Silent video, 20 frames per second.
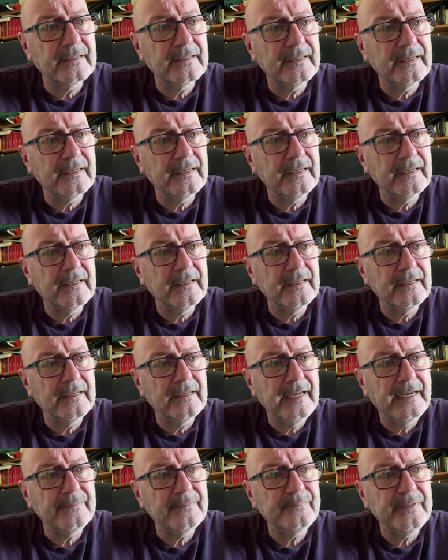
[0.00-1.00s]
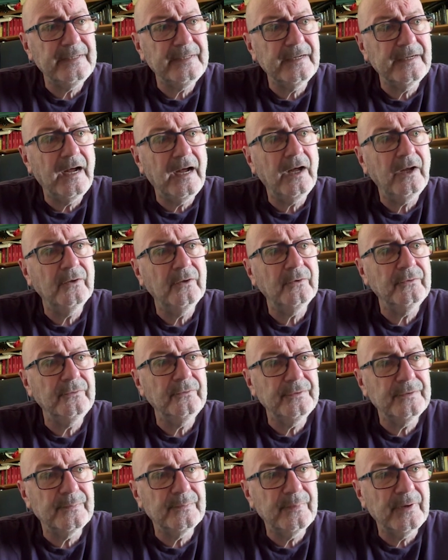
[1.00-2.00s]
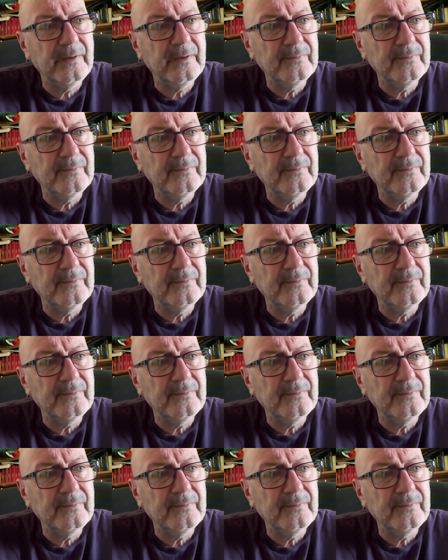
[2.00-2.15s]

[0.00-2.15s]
had been honed by